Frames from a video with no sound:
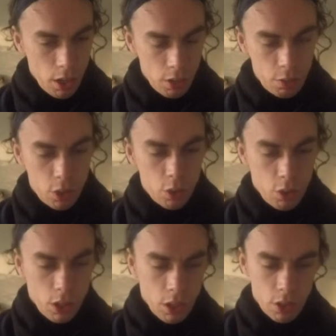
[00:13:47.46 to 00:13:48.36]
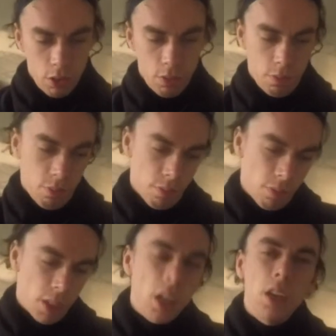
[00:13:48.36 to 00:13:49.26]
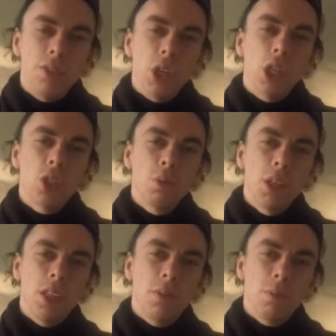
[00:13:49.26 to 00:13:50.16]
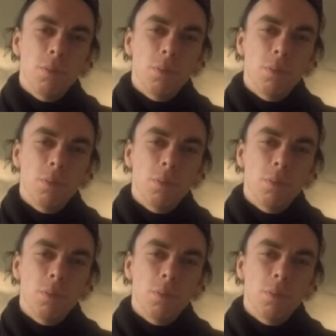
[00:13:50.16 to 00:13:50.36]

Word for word: if we do that? If you ask me,